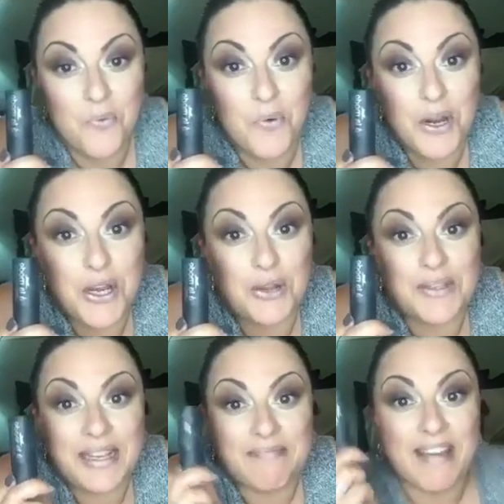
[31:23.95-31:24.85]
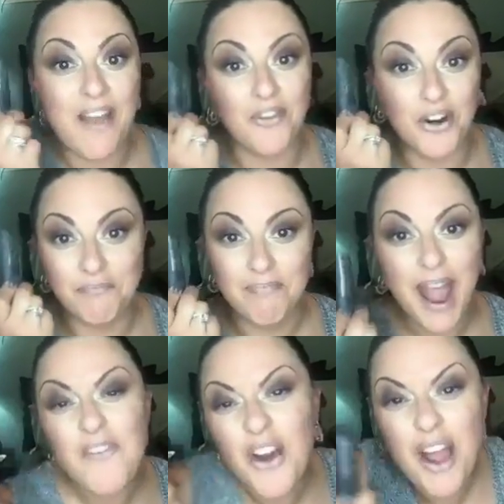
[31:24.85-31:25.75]
Wouldn't use it. Never.
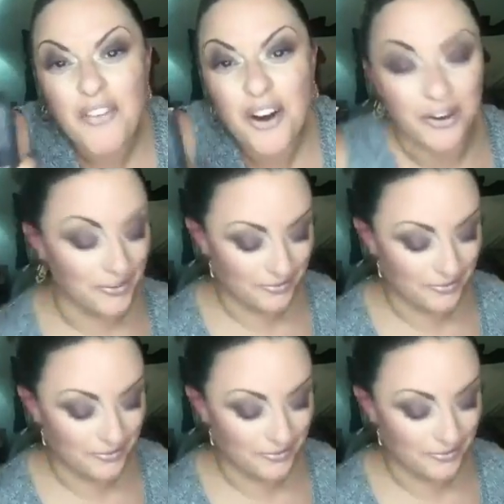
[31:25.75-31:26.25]
Ever, ever.